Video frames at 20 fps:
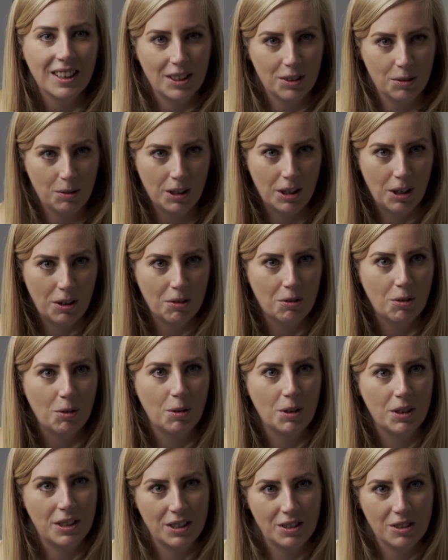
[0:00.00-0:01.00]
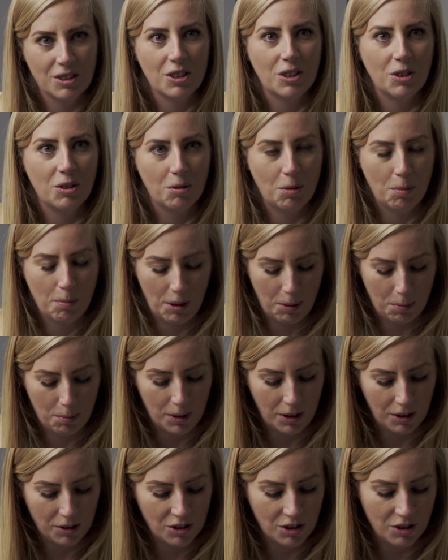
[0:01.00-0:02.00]
as we go forward into remote
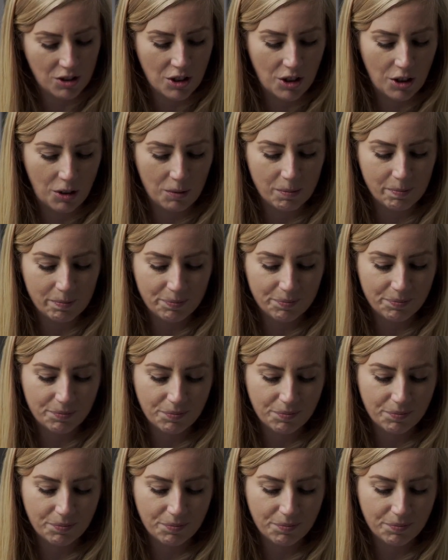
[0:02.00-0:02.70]
production too.